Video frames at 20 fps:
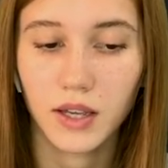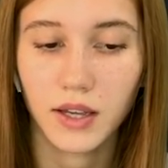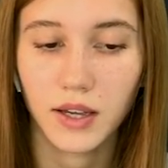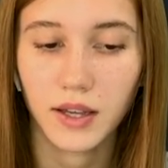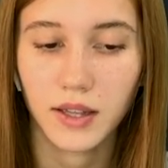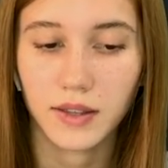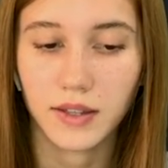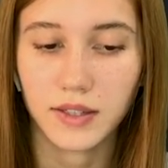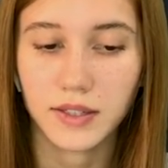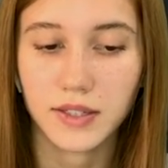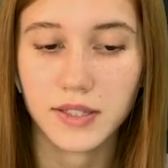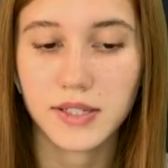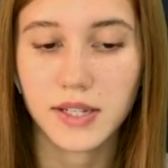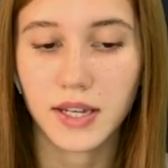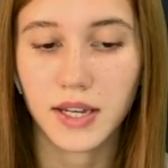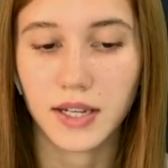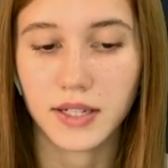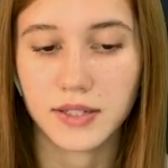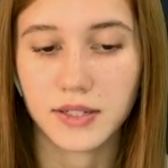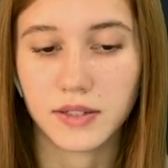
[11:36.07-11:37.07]
That
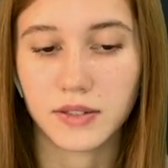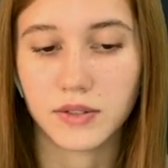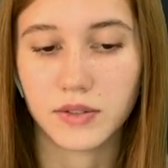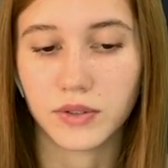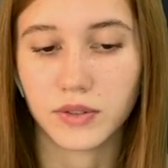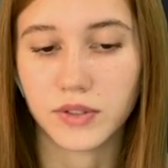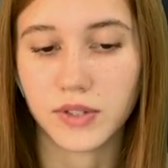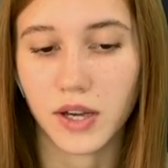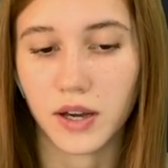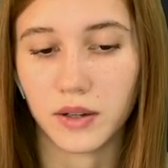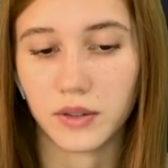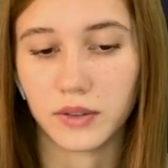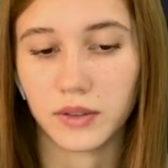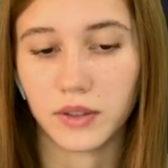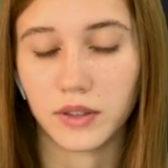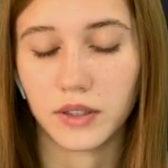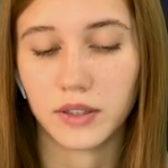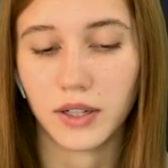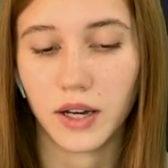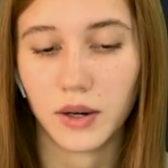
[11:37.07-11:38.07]
indicates a drawdown
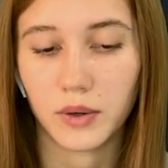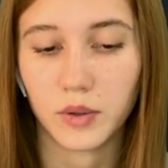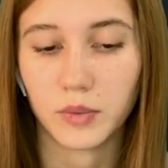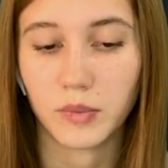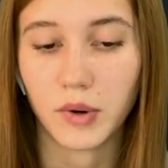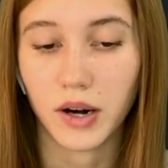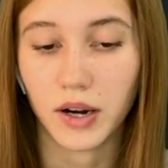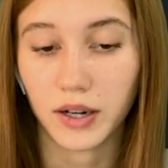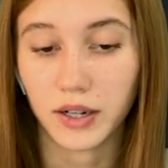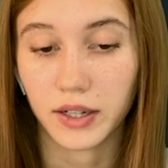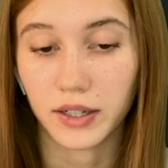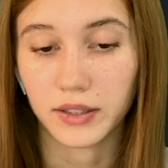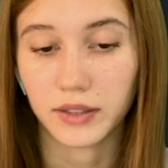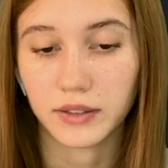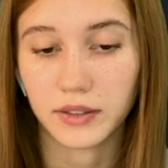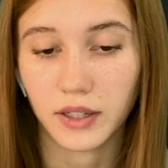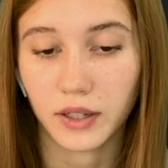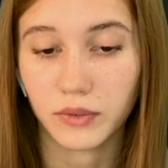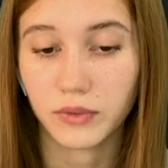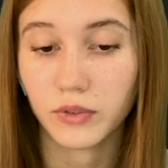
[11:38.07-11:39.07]
in our market.
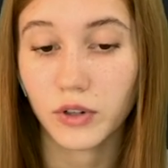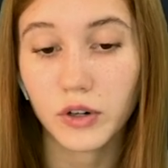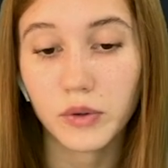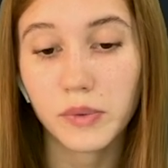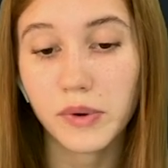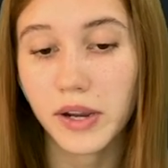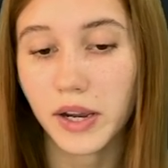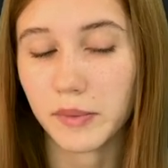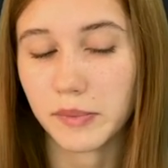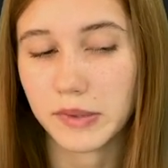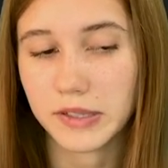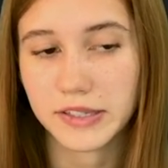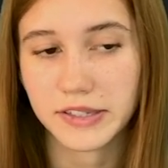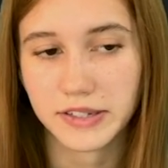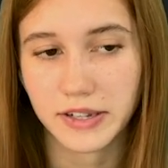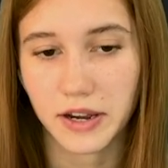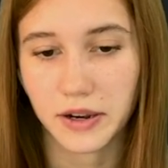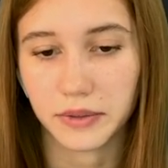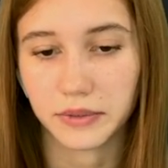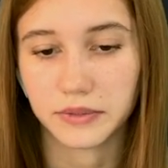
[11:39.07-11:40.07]
Therefore, we open
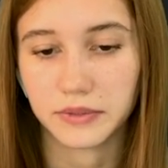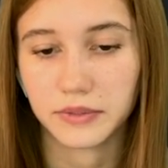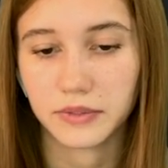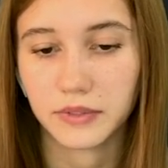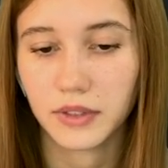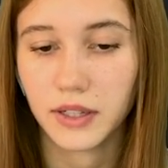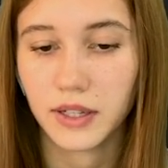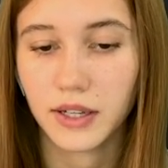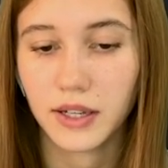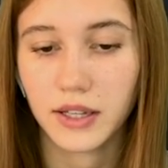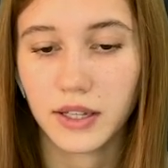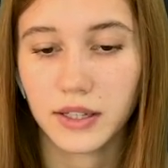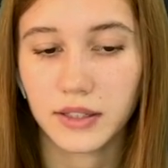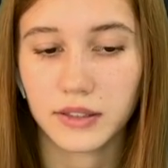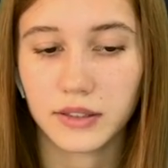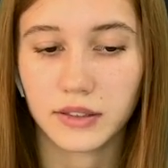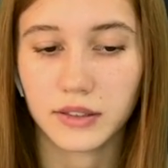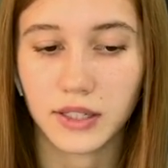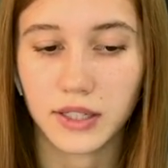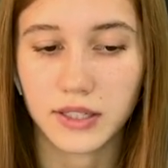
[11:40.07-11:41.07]
down.
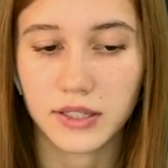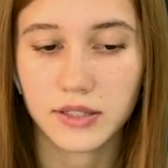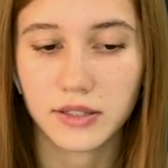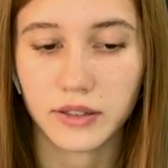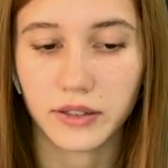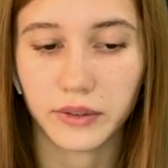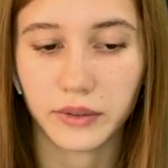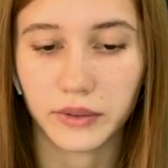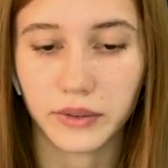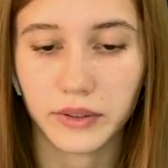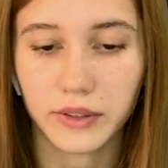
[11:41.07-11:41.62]
Let's look.